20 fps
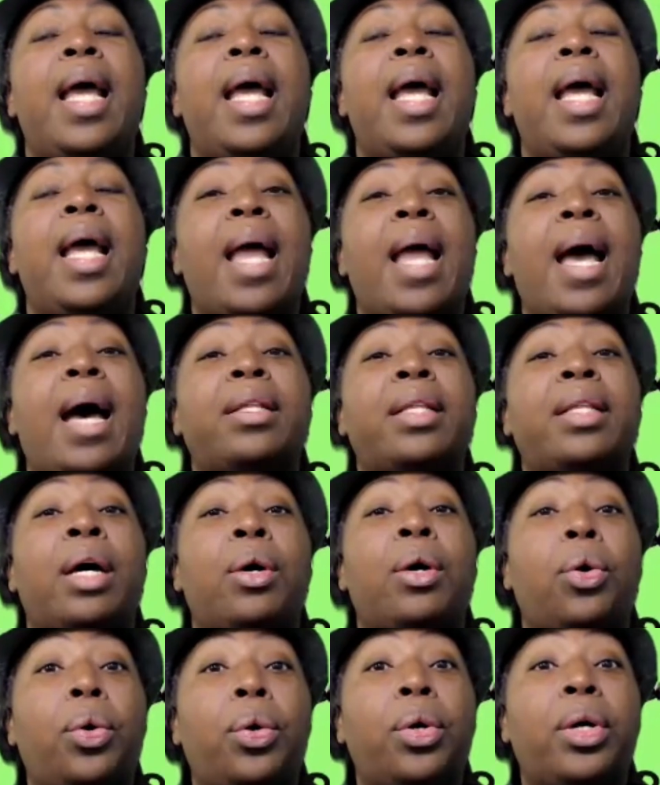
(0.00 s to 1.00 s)
And now
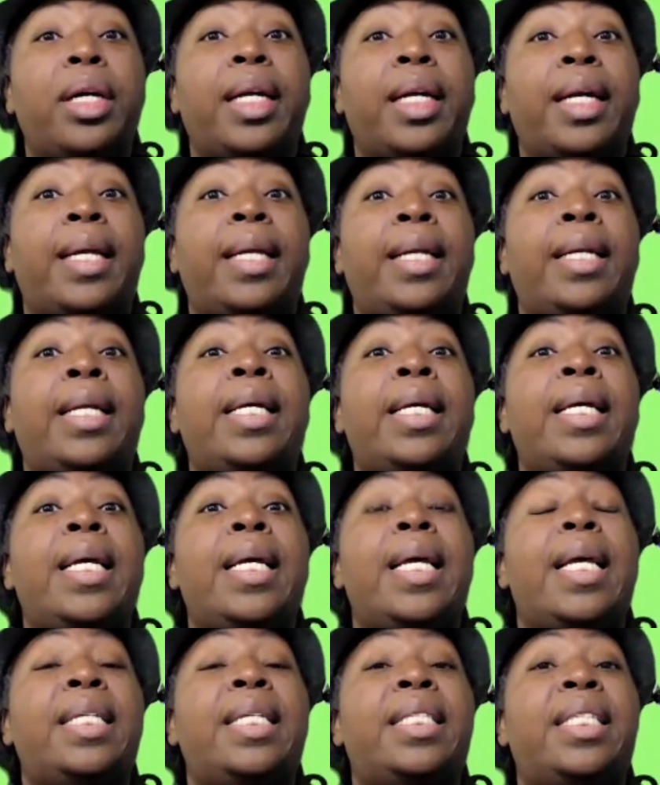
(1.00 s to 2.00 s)
that Oregon
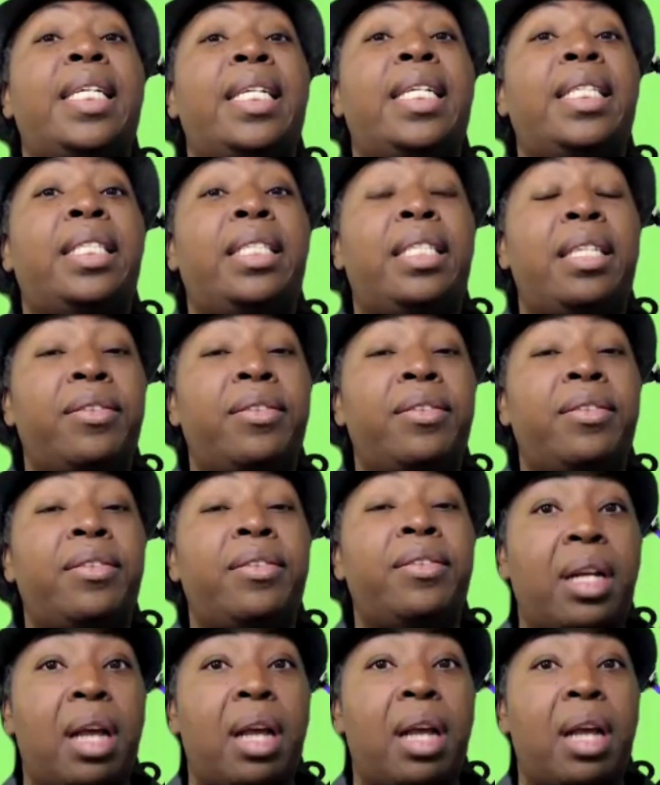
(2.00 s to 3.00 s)
is in a
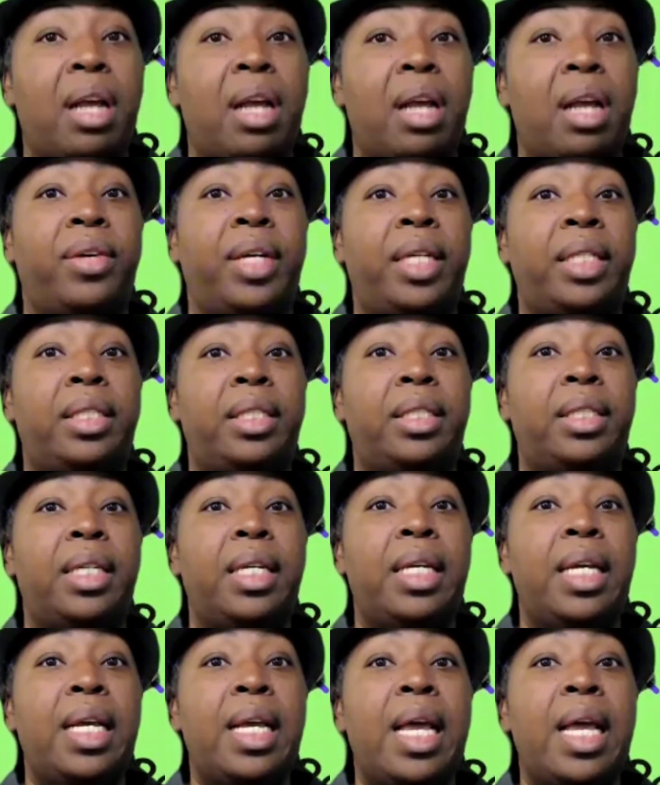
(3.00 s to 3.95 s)
different conference,